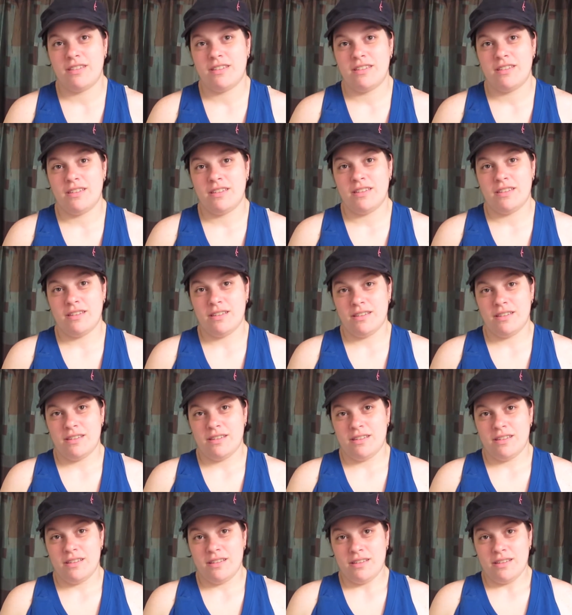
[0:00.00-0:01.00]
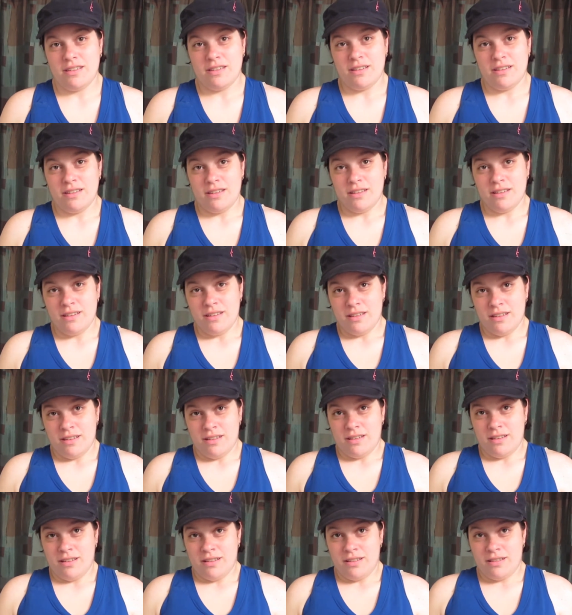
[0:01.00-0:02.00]

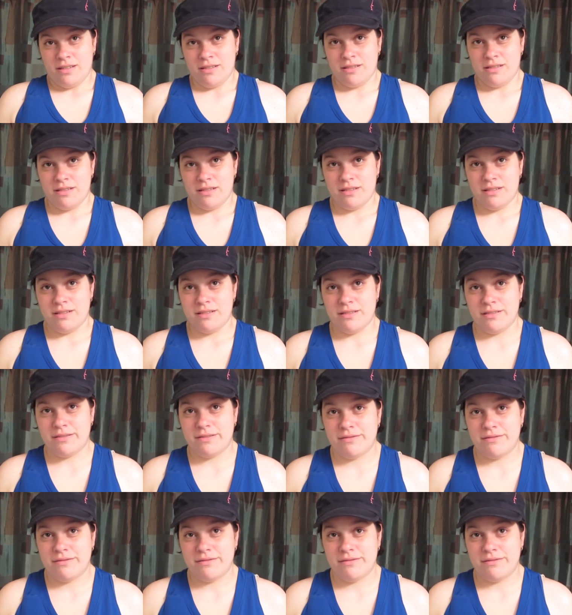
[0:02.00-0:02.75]
No one is speaking in this clip.